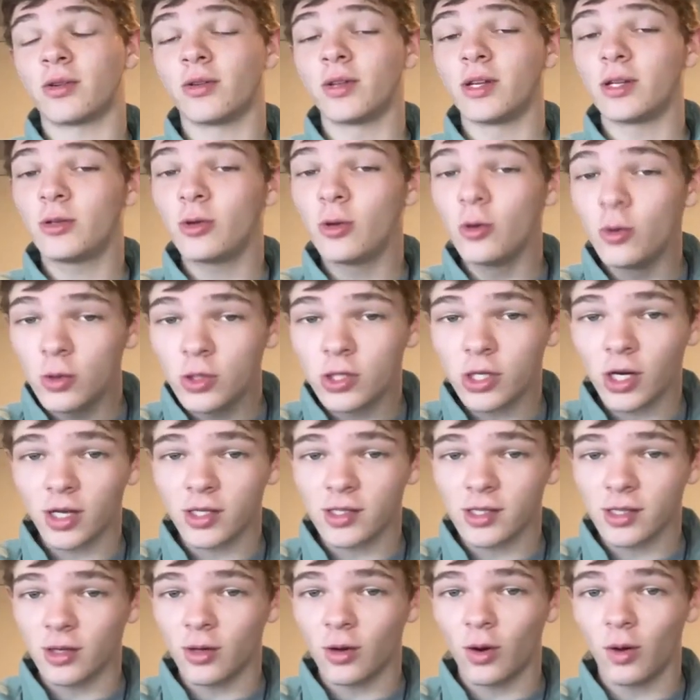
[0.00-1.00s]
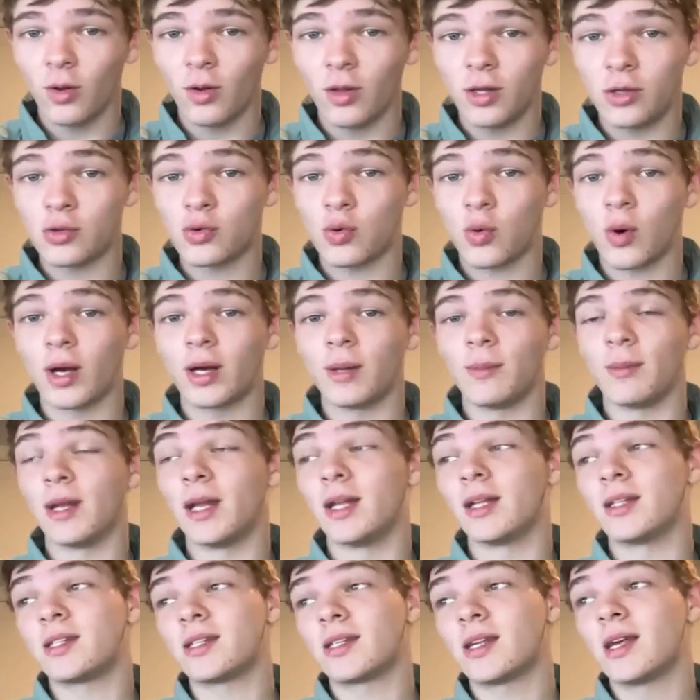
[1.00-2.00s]
Only two shots on goal in 20
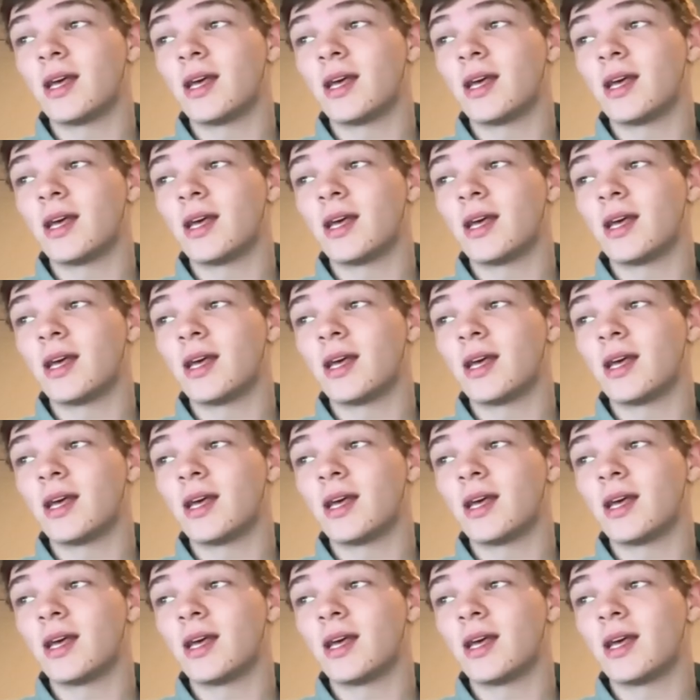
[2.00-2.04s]
minutes.